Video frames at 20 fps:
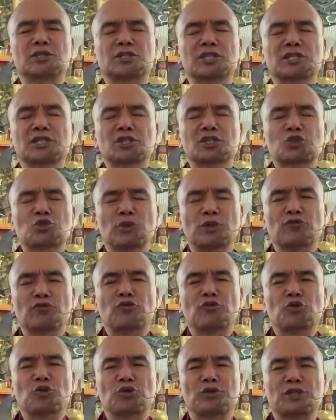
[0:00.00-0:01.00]
just try to
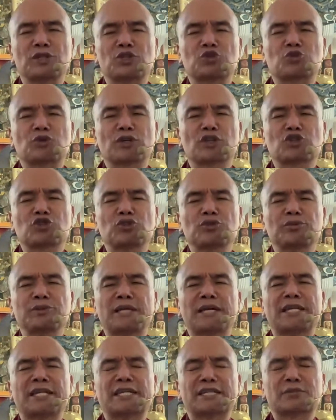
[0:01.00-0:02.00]
follow the
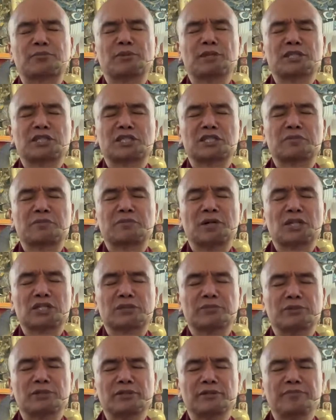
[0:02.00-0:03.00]
instruction, and as much as
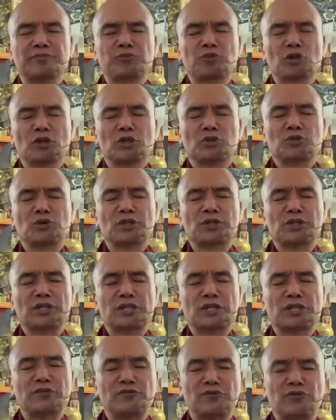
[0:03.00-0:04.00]
possible, try to
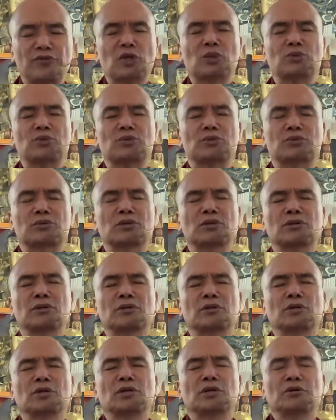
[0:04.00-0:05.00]
invoke
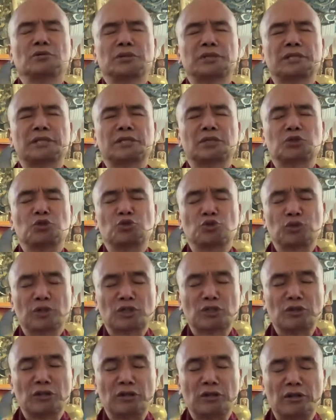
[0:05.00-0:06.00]
you're
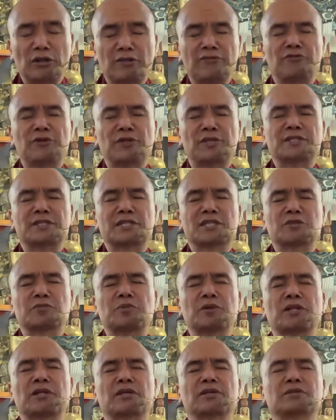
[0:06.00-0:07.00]
trying to live with this
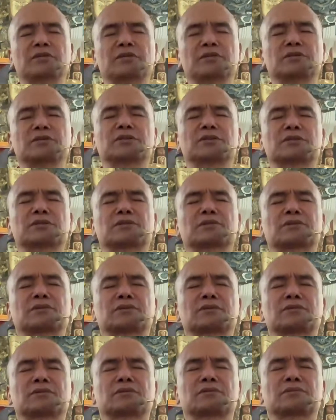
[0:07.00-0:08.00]
experience.